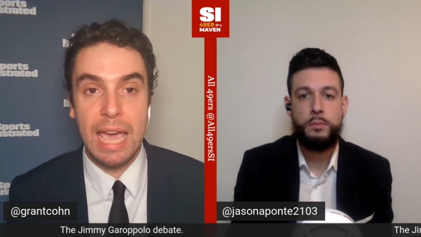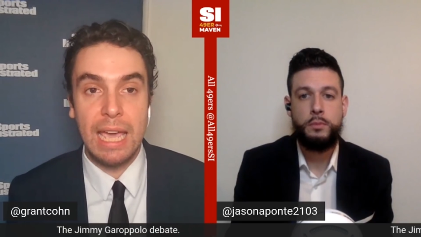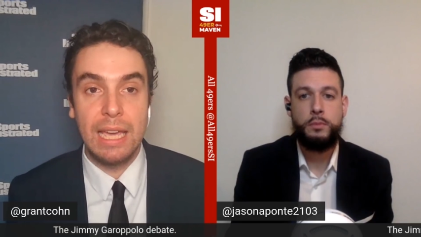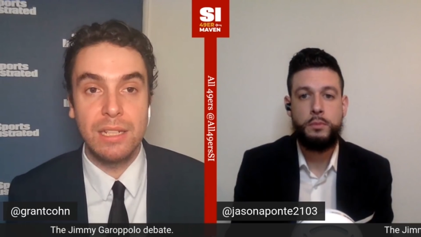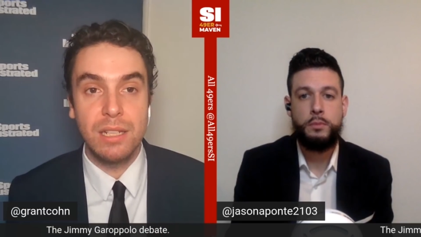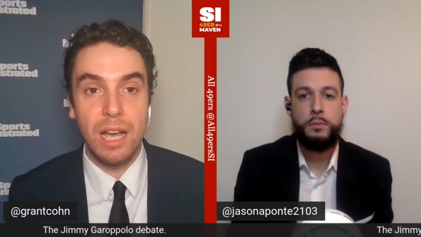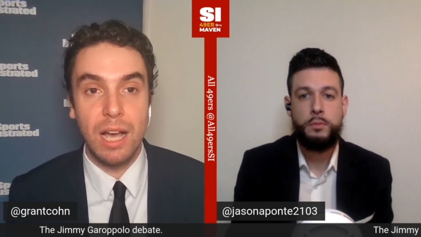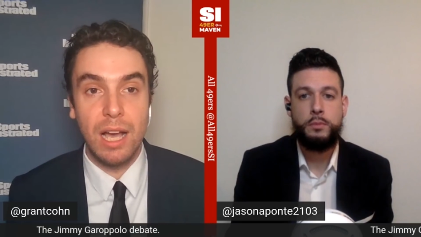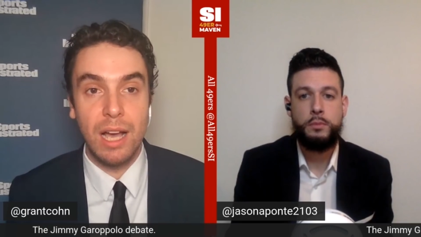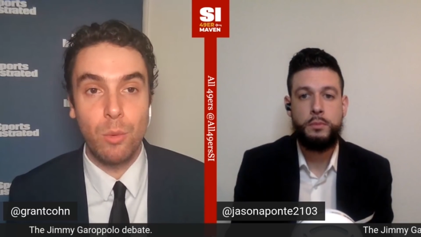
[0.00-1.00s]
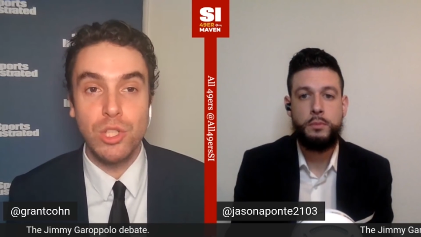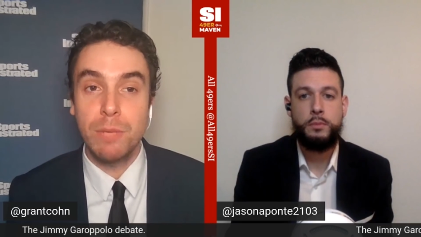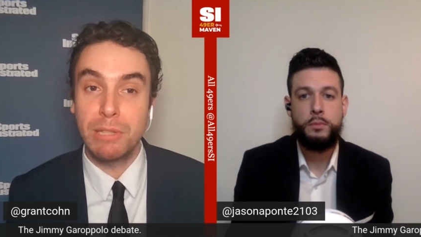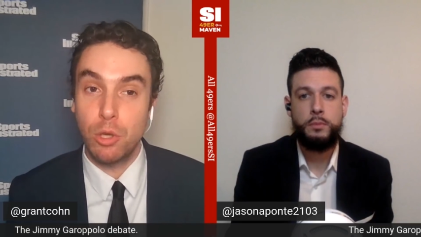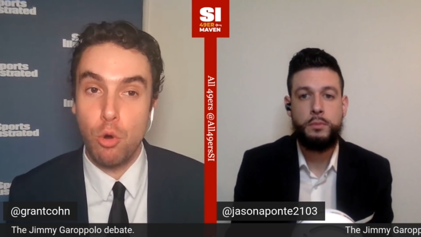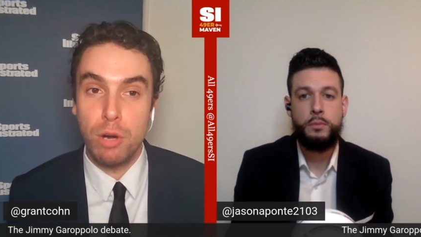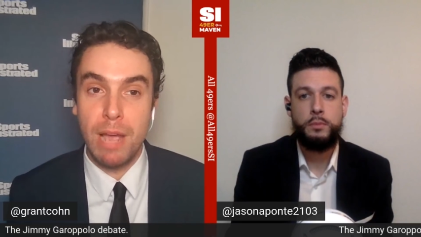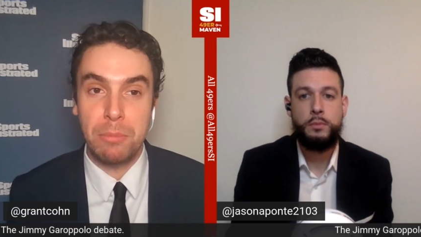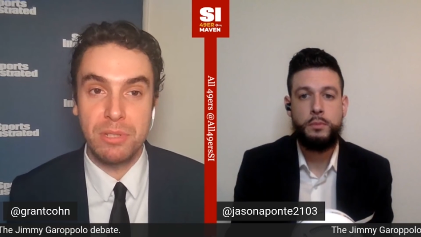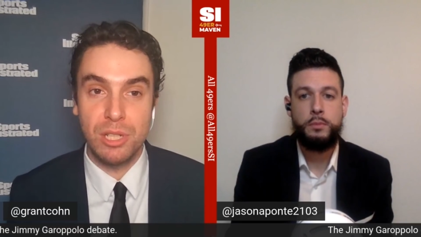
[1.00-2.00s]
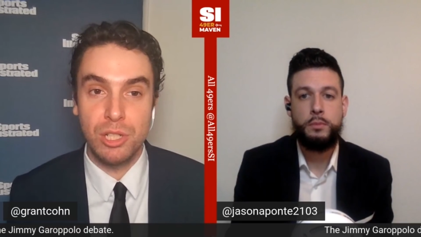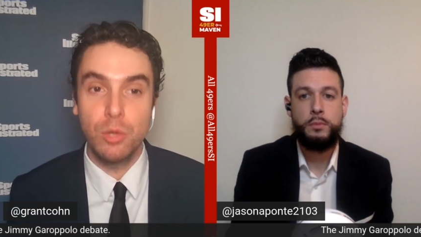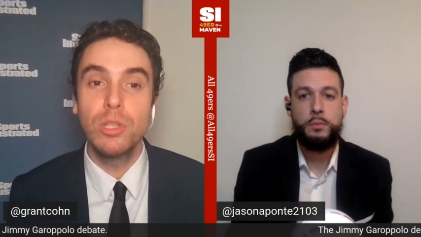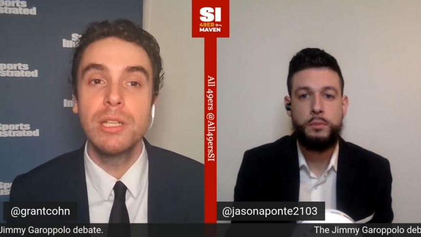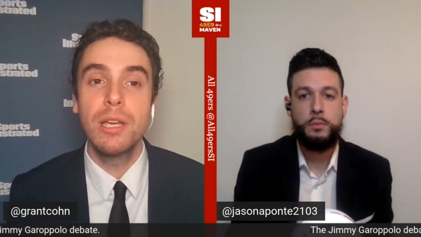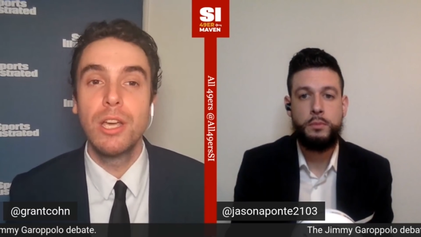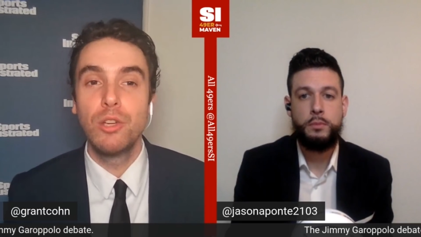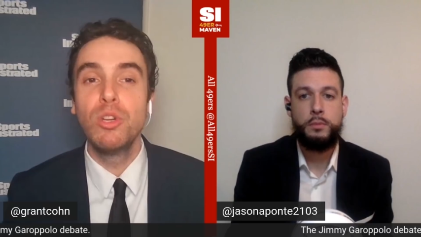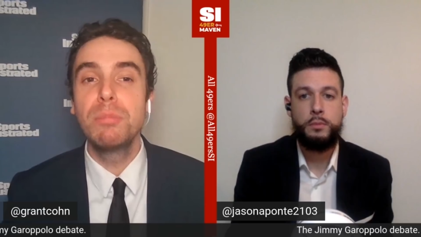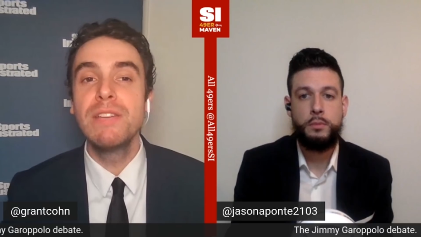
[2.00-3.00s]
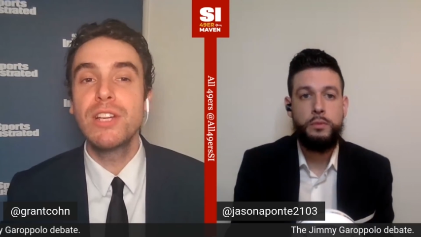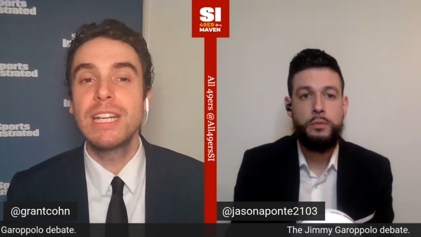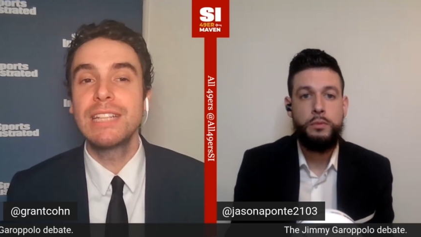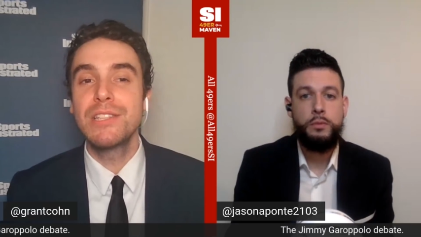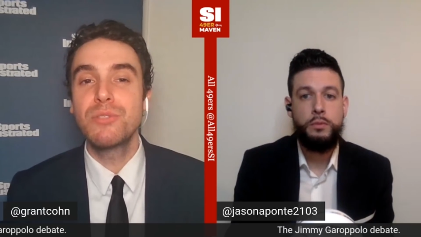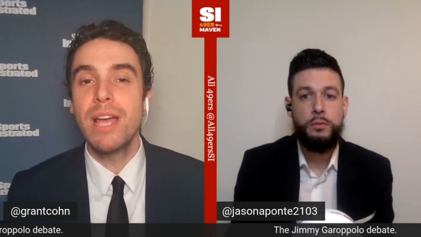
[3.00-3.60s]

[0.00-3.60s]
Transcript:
Speaker 1: And uh, we're talking about the quarterback position. You really, you really believe they're going to get this